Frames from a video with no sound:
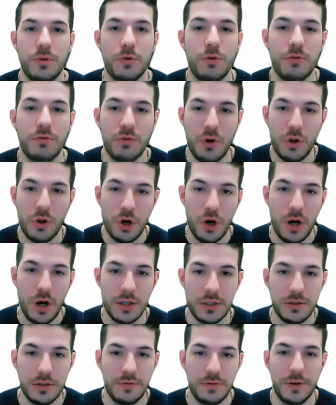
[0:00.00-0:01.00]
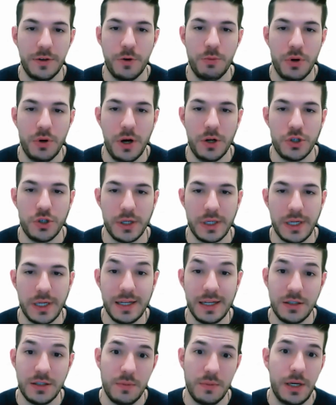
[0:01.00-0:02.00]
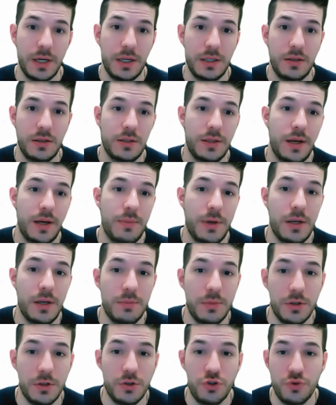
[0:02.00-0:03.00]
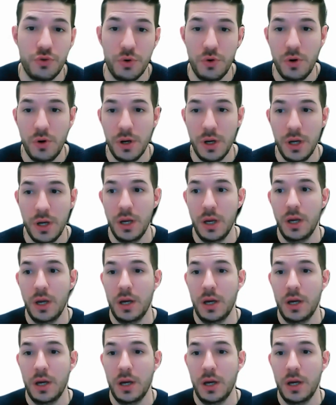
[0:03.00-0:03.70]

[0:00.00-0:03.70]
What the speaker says: the overall cost of their project. And in some cases that may be true,